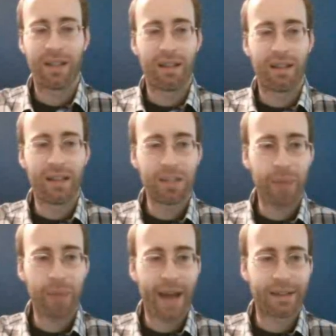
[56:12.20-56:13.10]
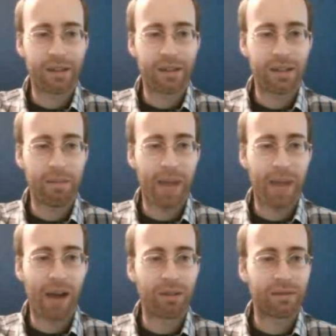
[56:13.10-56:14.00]
This passage is
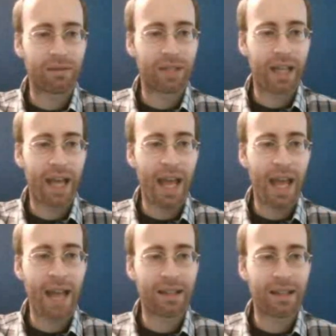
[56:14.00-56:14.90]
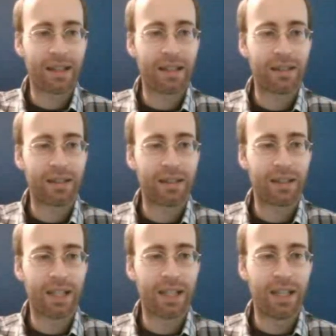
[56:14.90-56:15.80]
about handedness
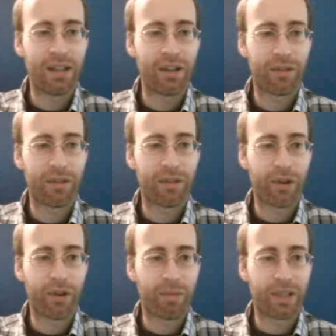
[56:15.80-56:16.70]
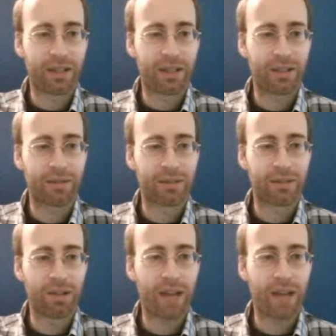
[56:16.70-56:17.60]
in vertebrates.
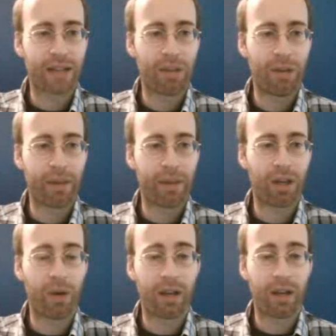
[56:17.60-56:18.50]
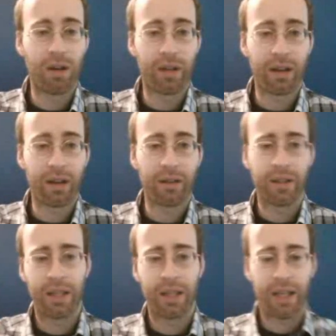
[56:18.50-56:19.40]
Okay, so I'm going to make a quick note here.
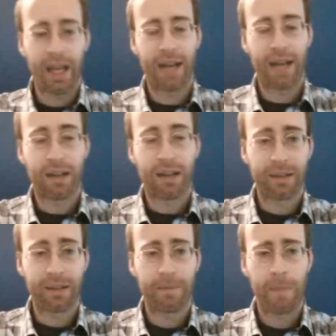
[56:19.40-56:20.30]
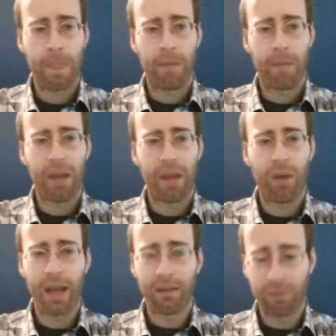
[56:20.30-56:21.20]
Handedness. And by the
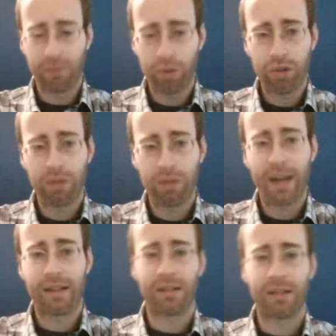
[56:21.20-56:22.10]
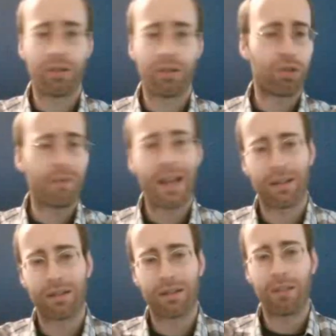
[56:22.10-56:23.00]
way, you should write this. You should make
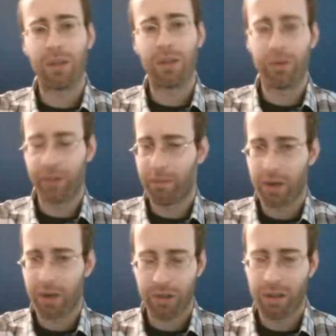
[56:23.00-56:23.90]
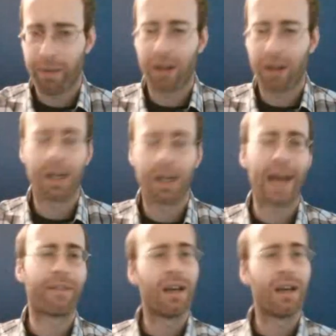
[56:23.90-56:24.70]
some notes in the margin of the paragraph.